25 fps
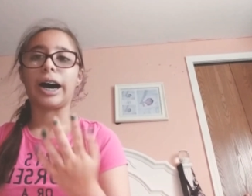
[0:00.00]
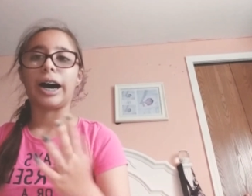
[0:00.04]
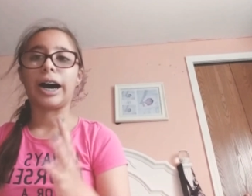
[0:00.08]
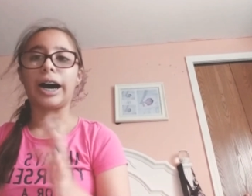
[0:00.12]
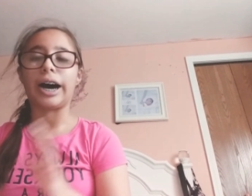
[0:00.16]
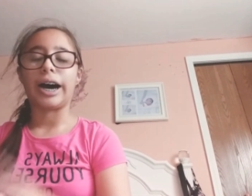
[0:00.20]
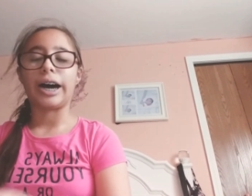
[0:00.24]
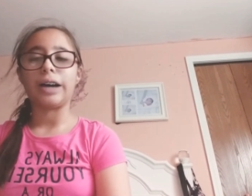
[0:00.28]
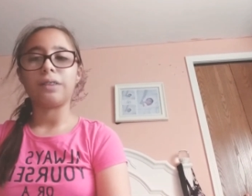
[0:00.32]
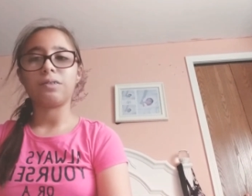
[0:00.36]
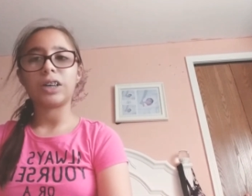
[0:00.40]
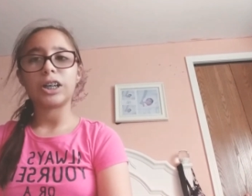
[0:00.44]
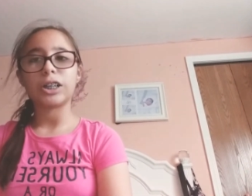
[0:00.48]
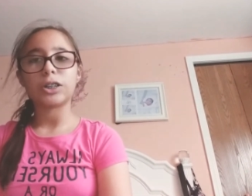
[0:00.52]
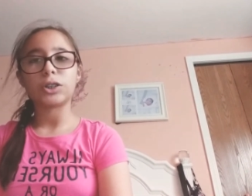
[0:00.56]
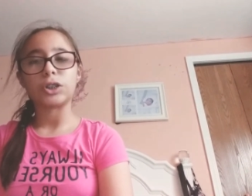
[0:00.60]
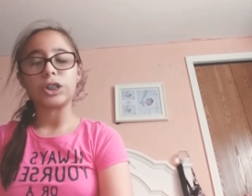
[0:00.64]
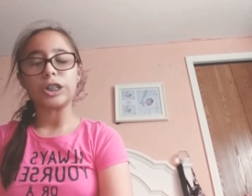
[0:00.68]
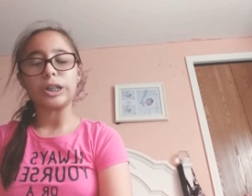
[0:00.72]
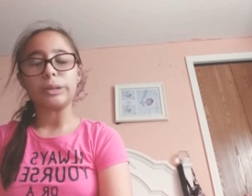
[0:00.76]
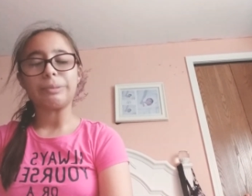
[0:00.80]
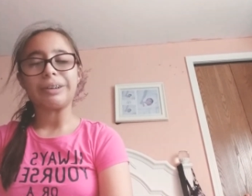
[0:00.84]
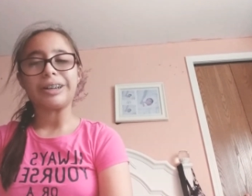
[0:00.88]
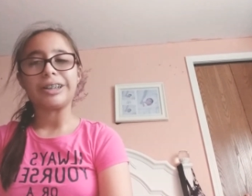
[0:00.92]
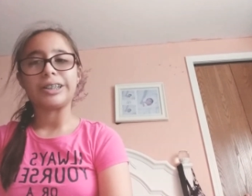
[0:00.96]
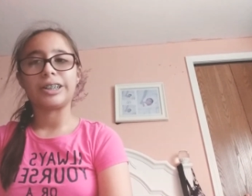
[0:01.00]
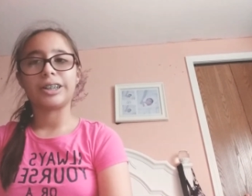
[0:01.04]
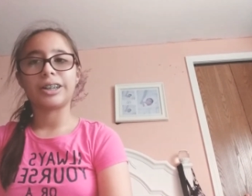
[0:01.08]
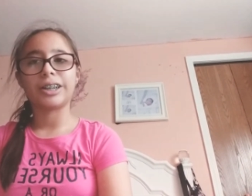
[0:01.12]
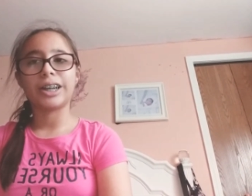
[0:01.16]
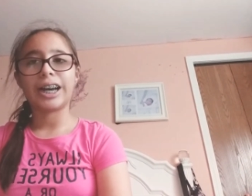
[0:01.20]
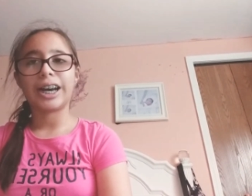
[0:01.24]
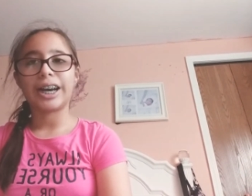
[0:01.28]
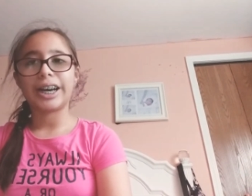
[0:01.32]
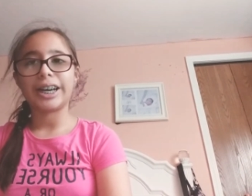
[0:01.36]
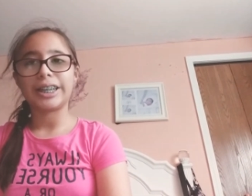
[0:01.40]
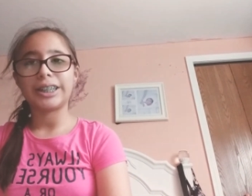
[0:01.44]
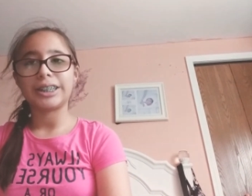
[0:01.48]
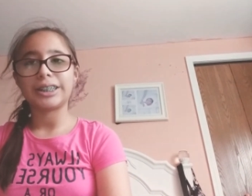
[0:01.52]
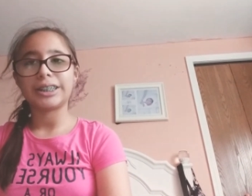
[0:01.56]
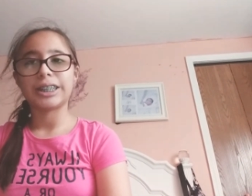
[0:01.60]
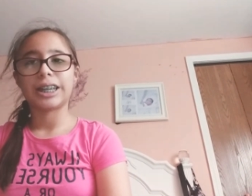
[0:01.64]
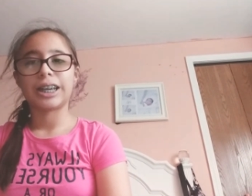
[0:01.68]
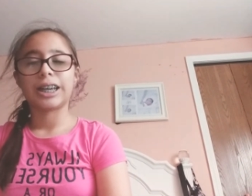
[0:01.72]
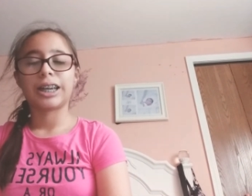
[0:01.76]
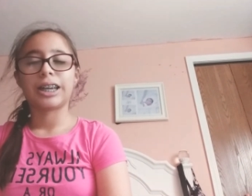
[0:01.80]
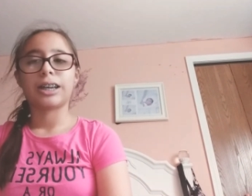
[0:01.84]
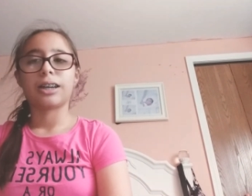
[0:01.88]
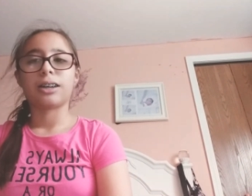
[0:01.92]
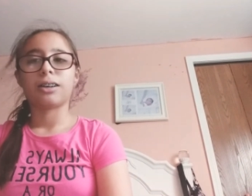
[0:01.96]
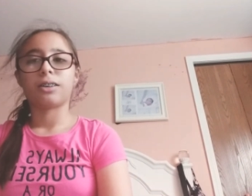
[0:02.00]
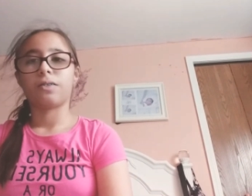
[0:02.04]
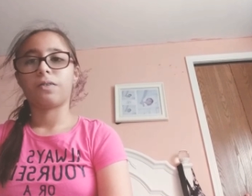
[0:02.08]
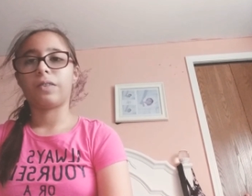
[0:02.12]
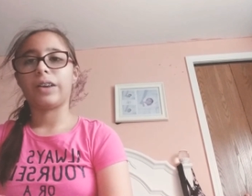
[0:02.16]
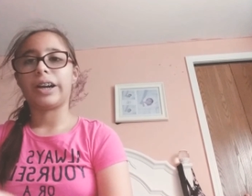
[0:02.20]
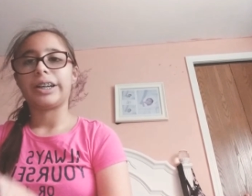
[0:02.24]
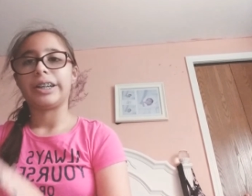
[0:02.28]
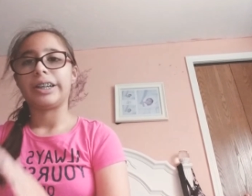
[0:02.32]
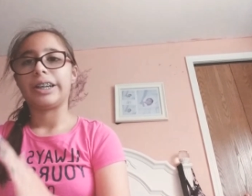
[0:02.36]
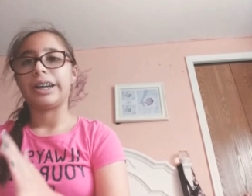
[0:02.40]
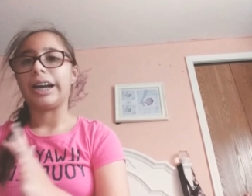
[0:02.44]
I'm not sure about you guys right